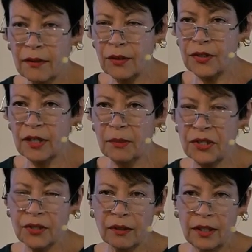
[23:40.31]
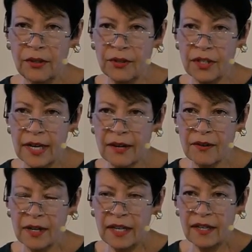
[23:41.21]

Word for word: There's immature leaders now.